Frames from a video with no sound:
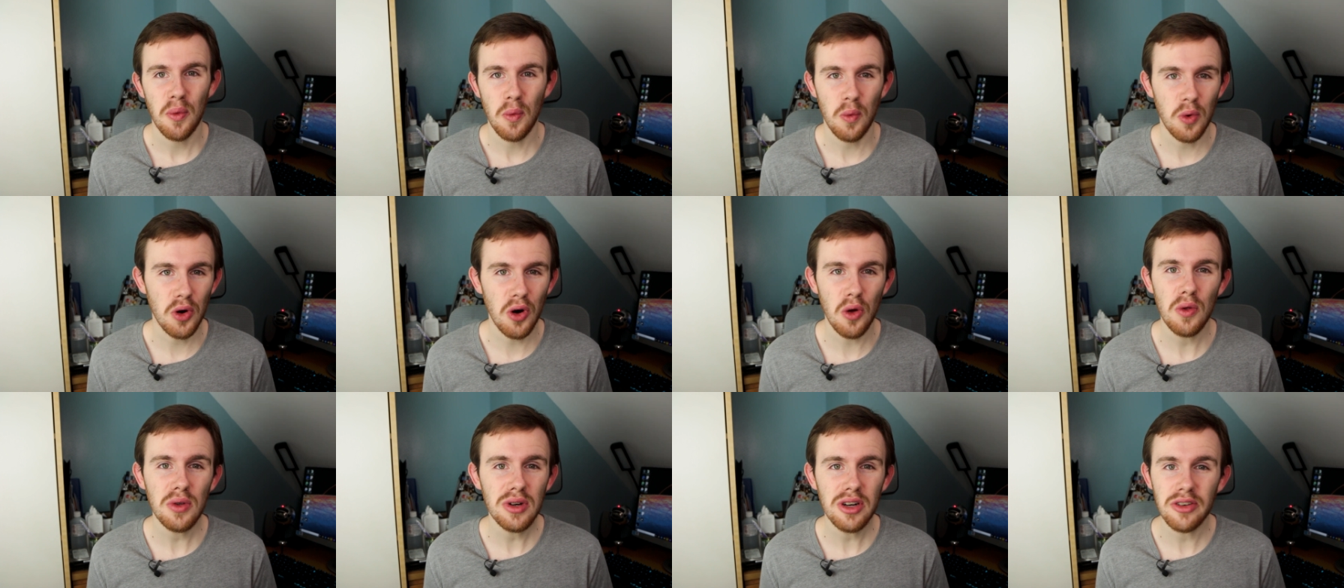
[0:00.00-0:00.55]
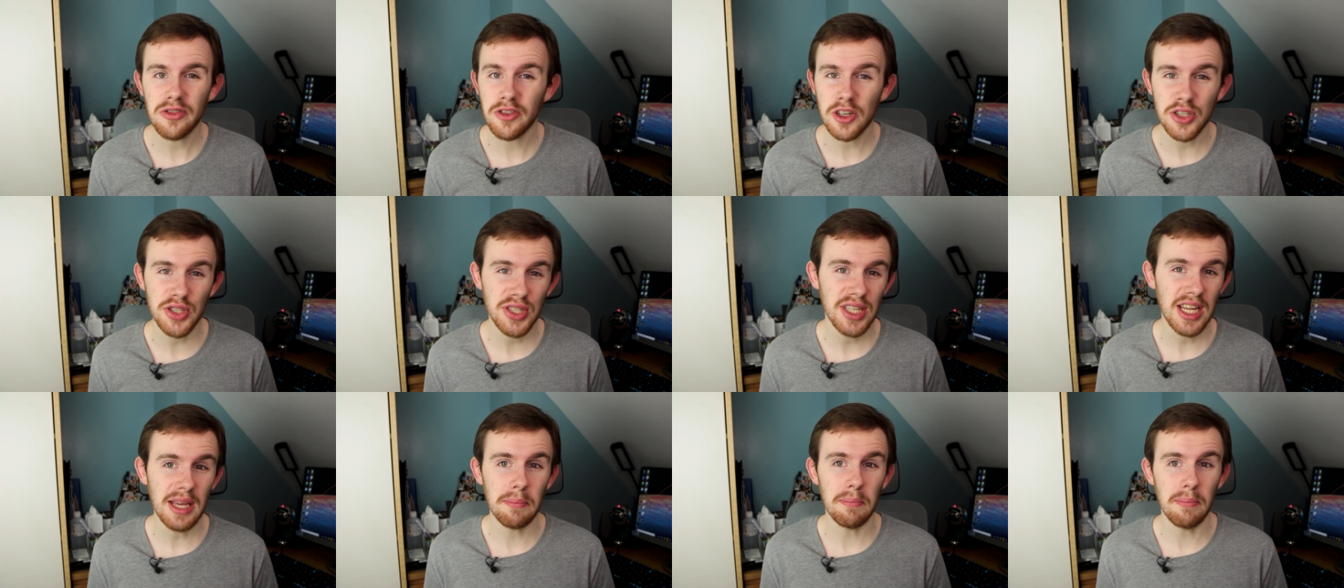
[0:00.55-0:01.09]
we're all on a
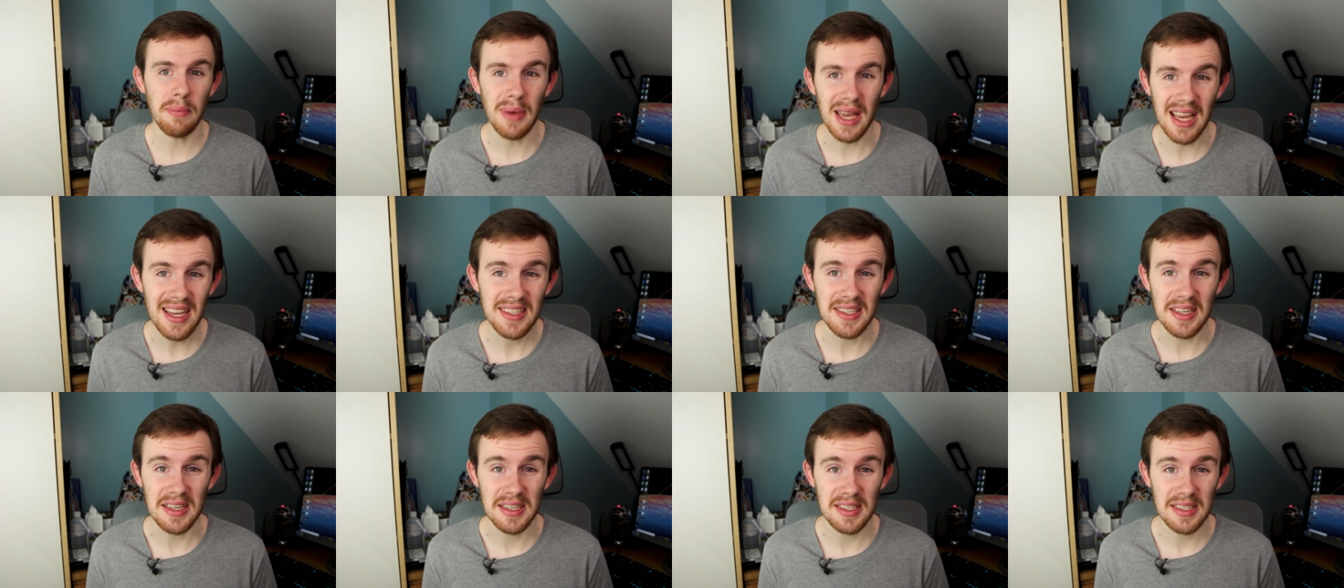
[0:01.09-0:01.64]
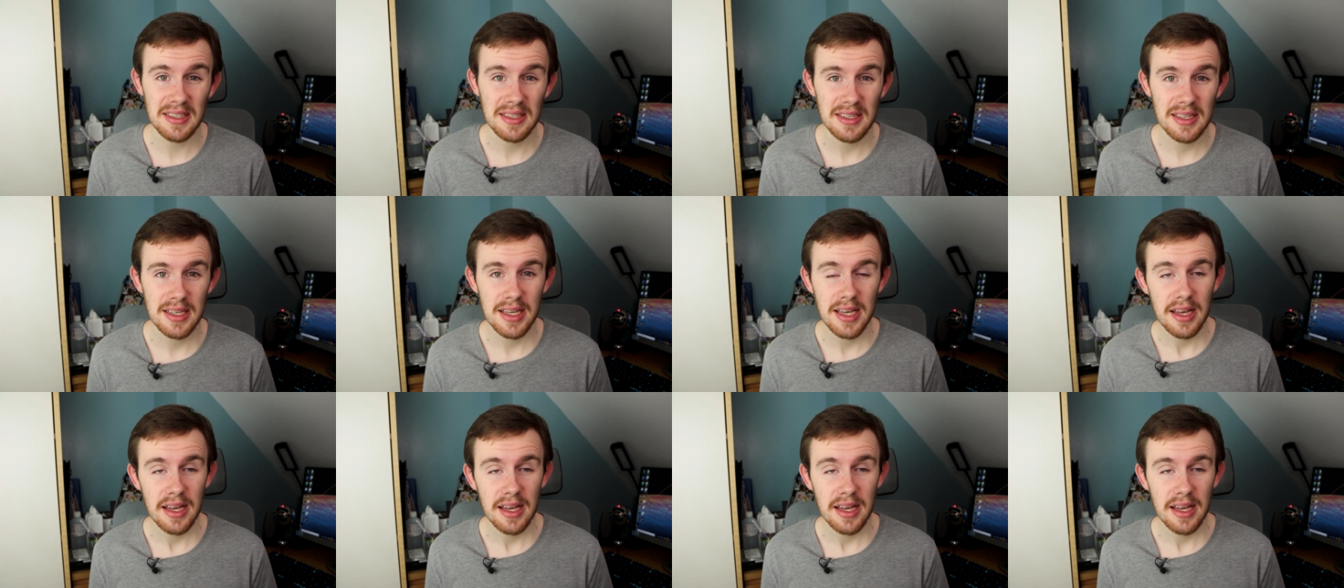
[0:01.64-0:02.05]
first name basis.